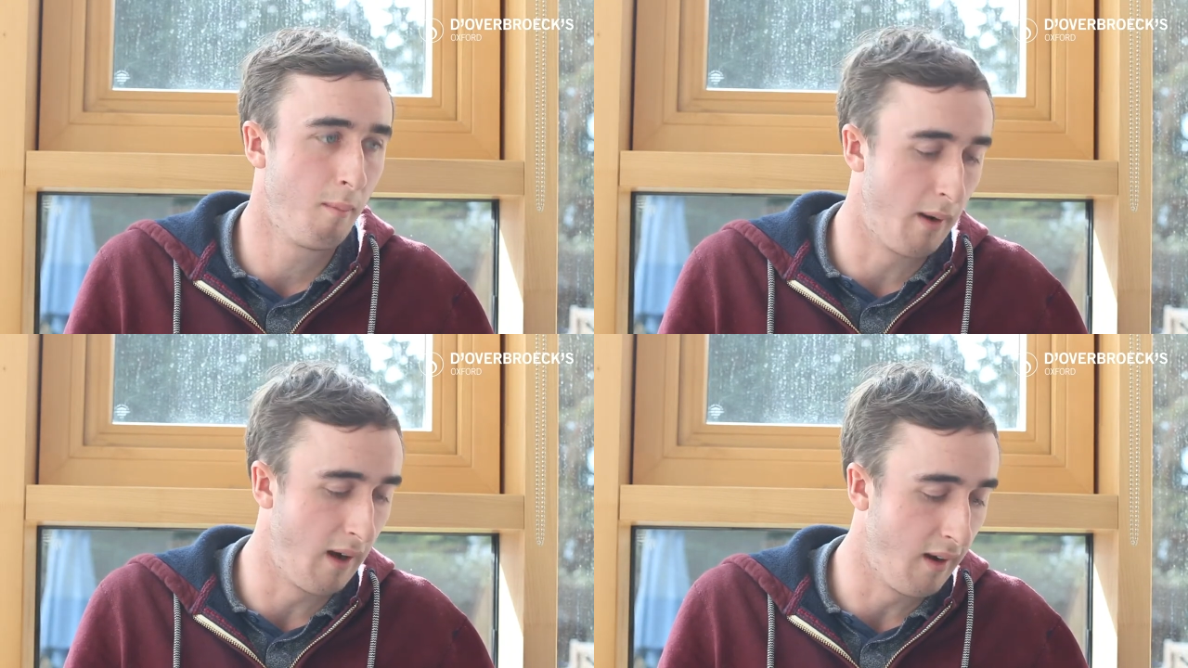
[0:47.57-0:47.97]

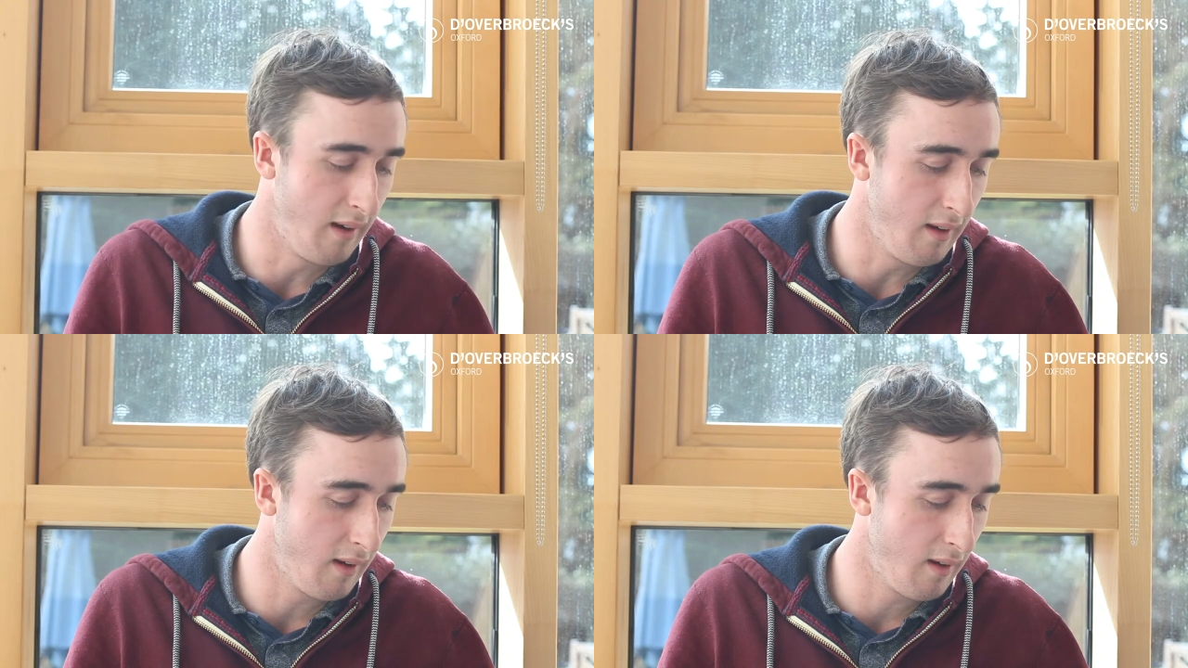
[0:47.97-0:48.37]

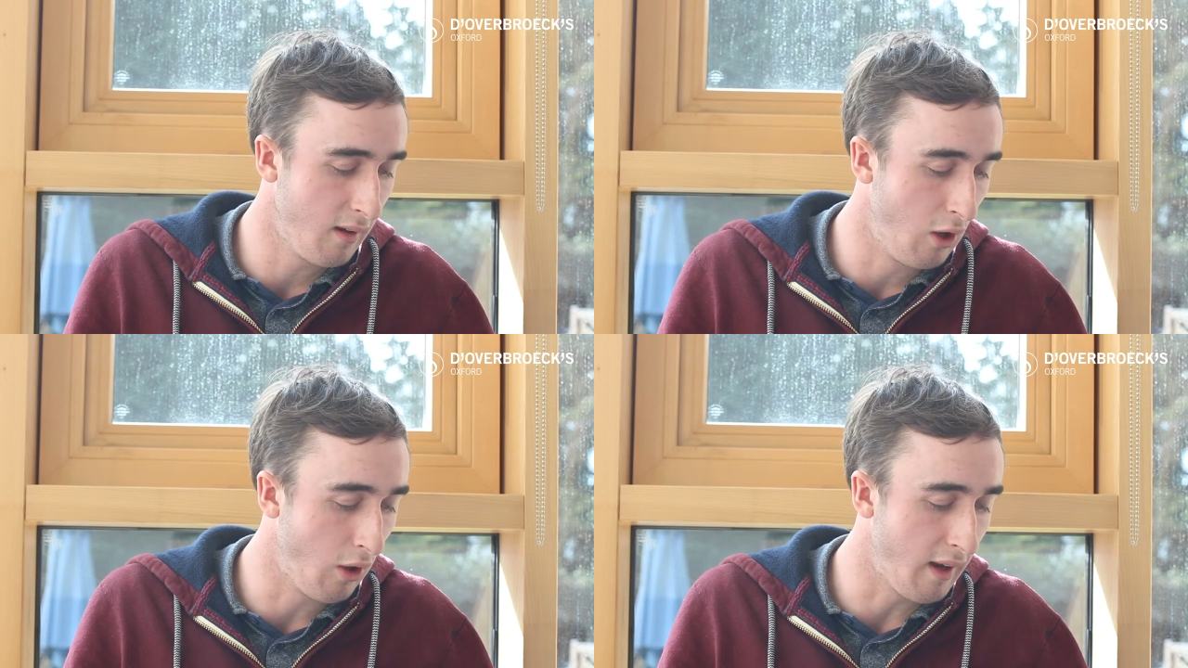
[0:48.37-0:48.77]
by
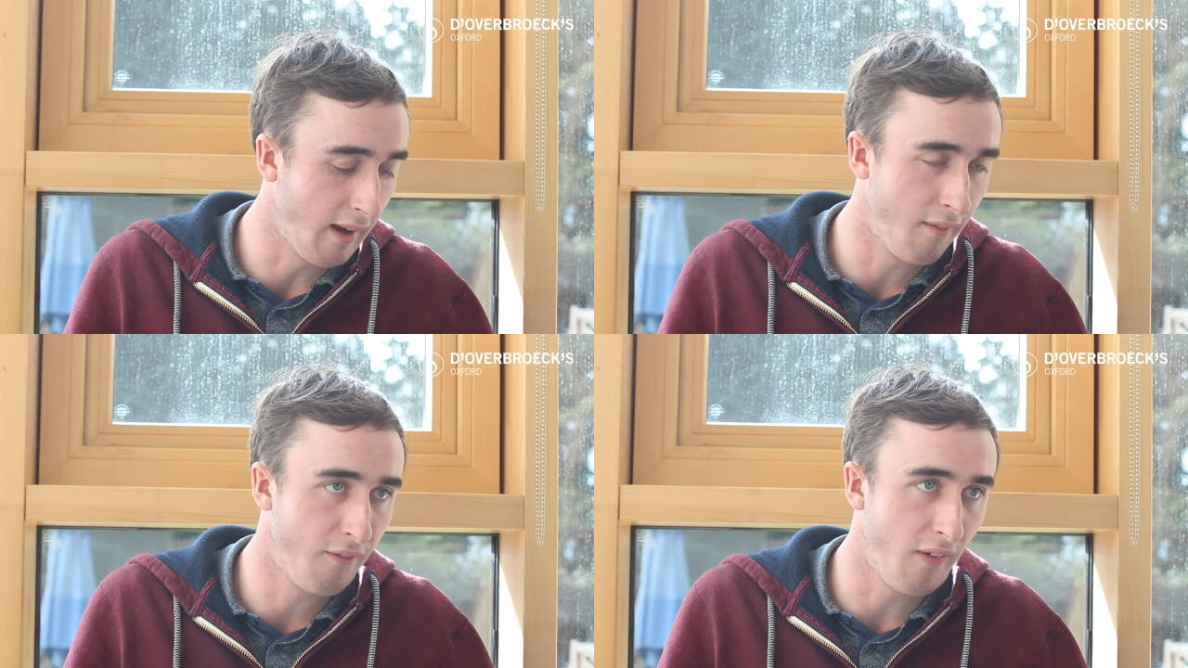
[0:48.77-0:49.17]

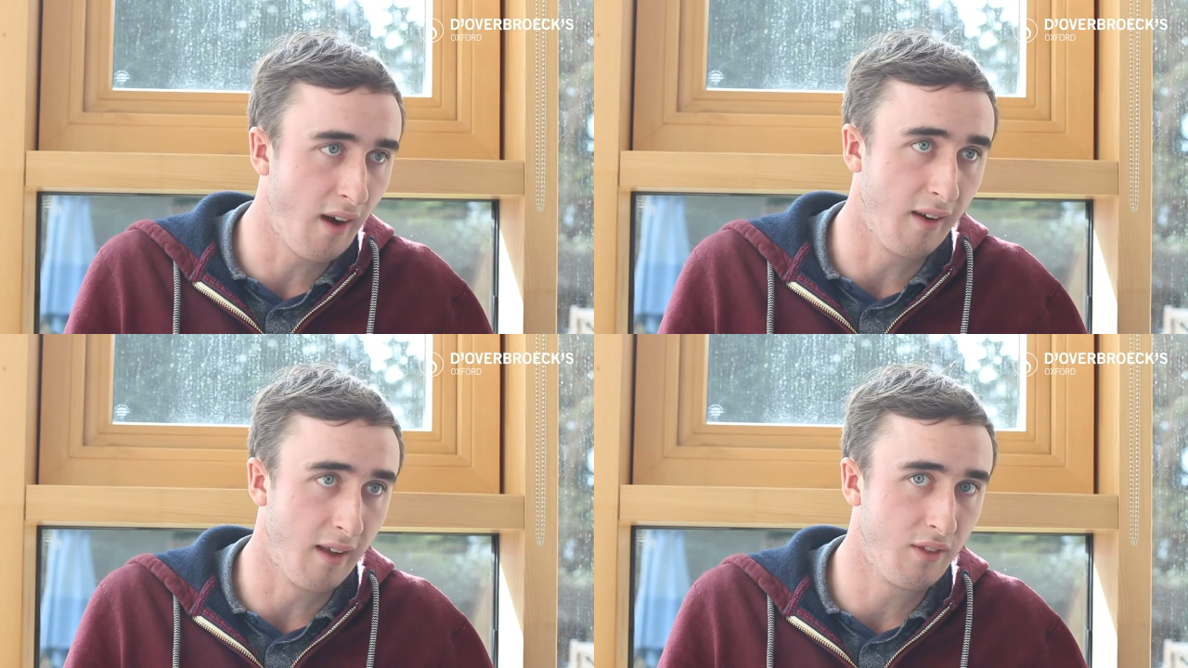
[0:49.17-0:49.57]
looking at
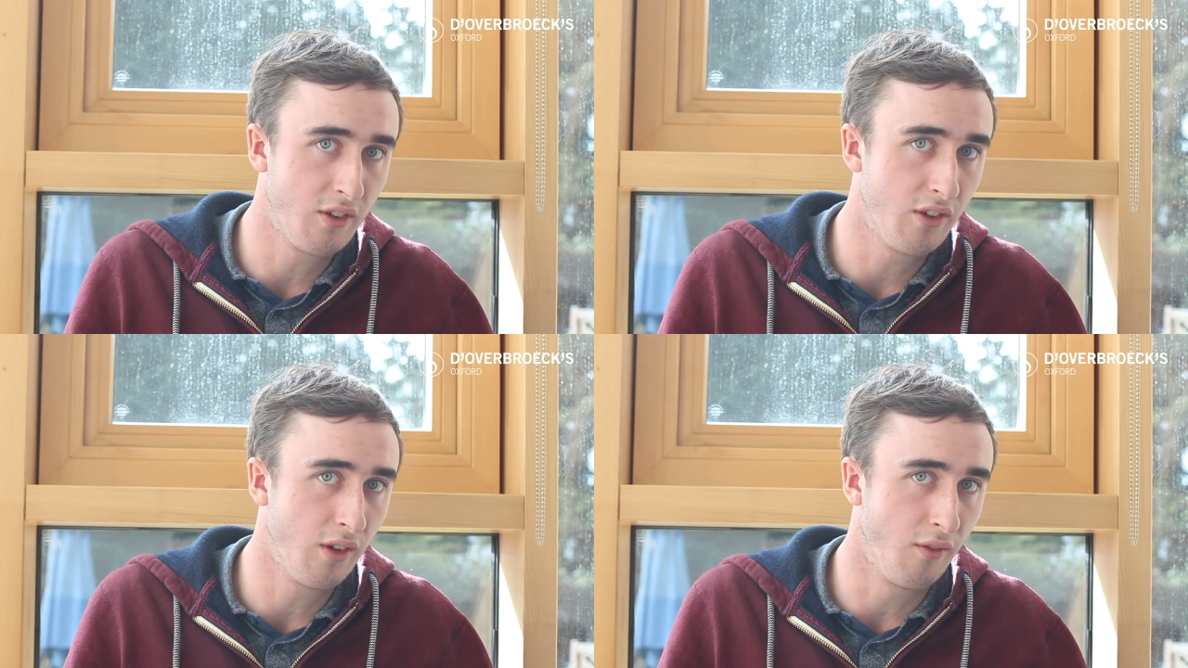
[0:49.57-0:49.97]

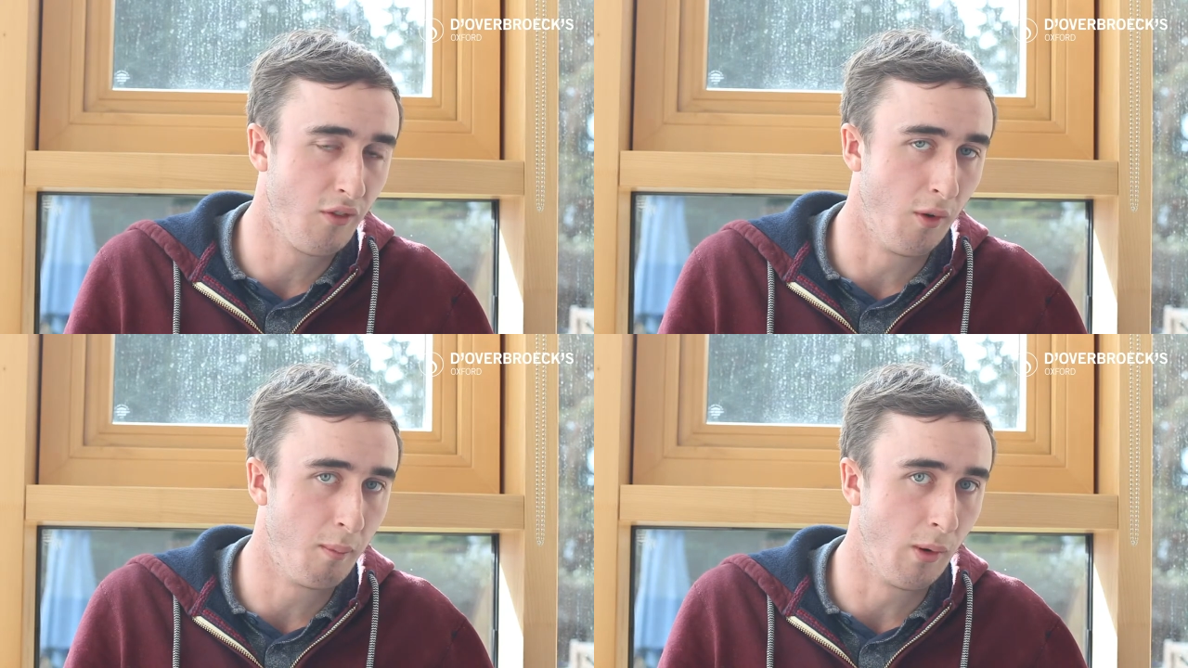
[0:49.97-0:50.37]
finance of
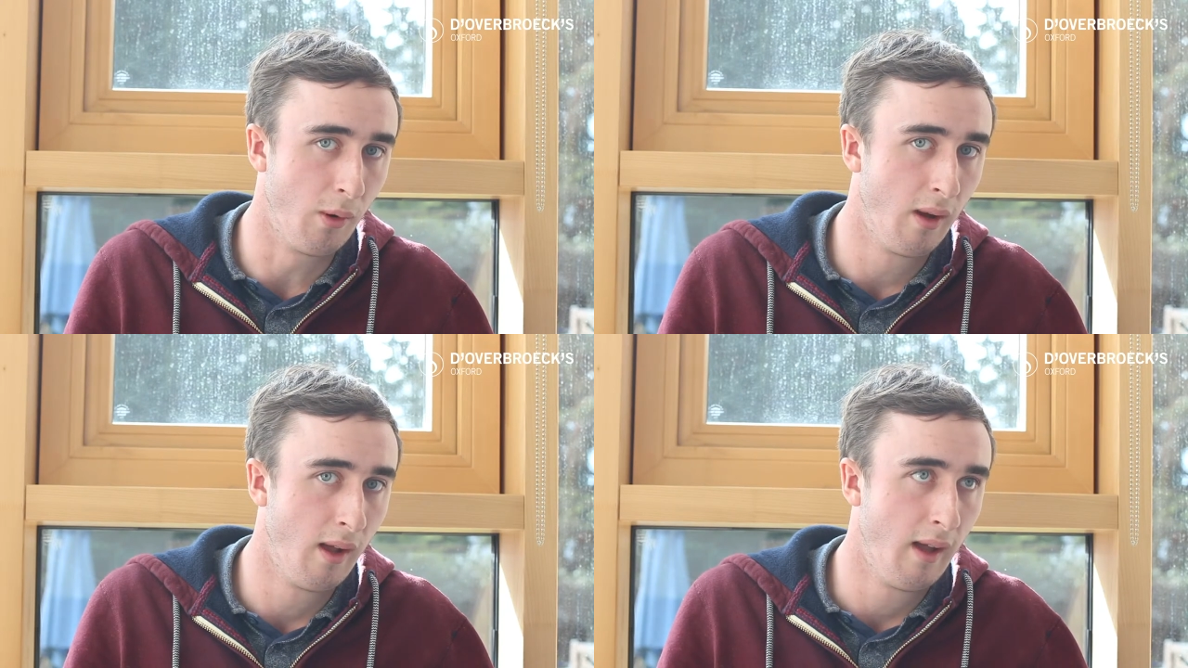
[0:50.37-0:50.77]

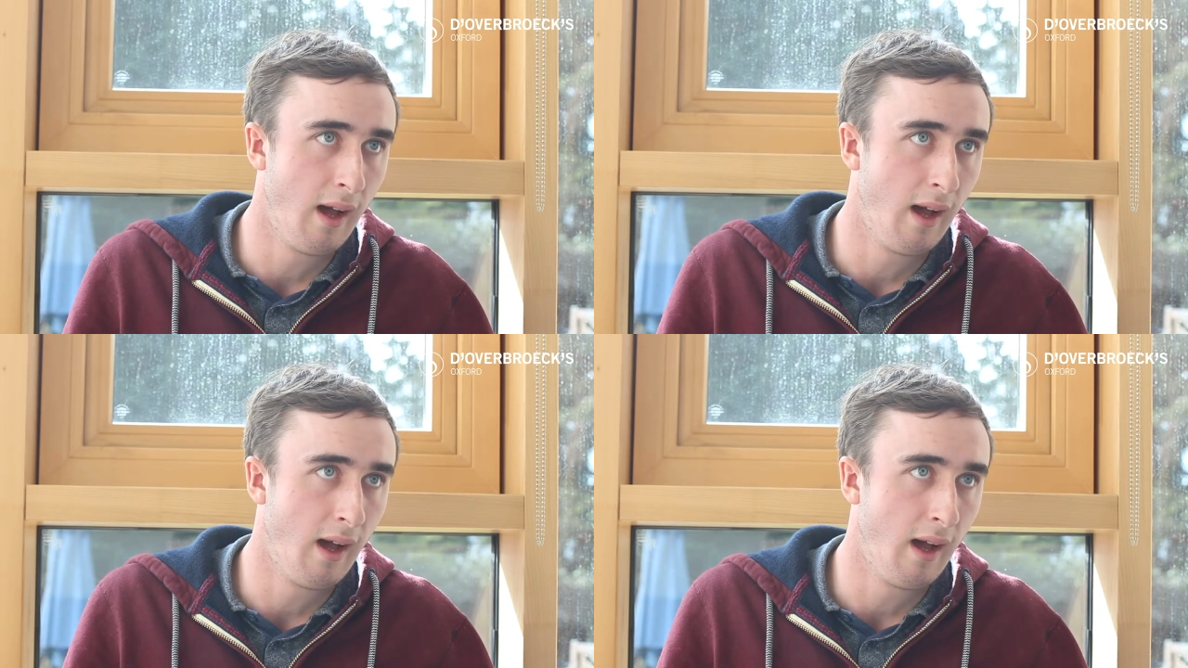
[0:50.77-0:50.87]
football,